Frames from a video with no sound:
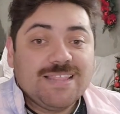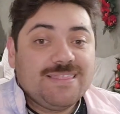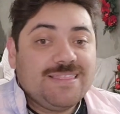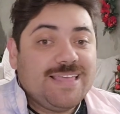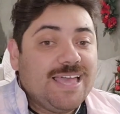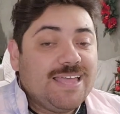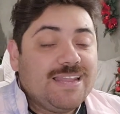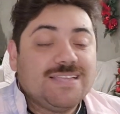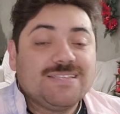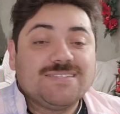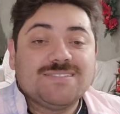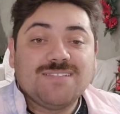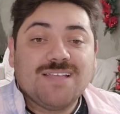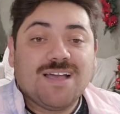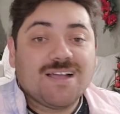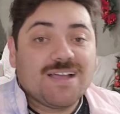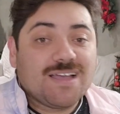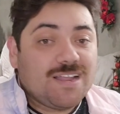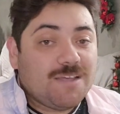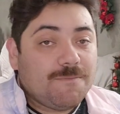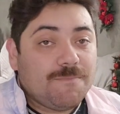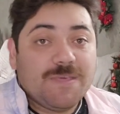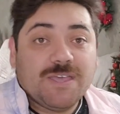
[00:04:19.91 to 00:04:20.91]
then it's not
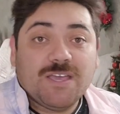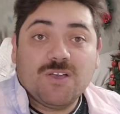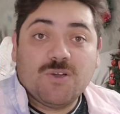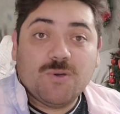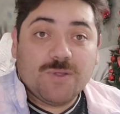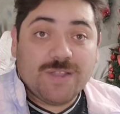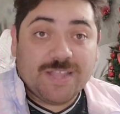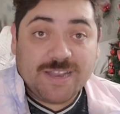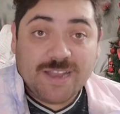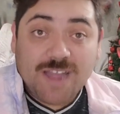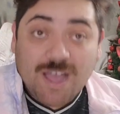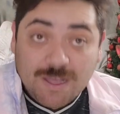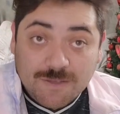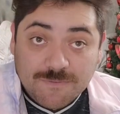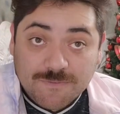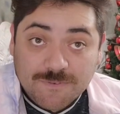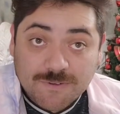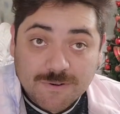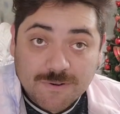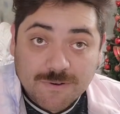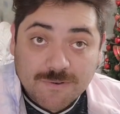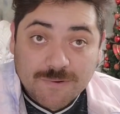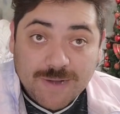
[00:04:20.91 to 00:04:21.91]
gonna be good enough,
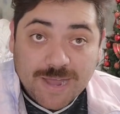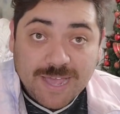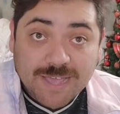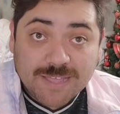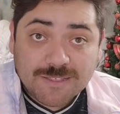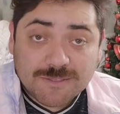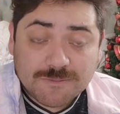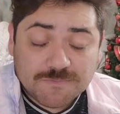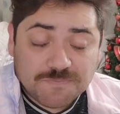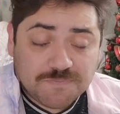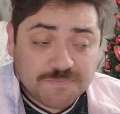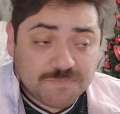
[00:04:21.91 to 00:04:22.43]
right?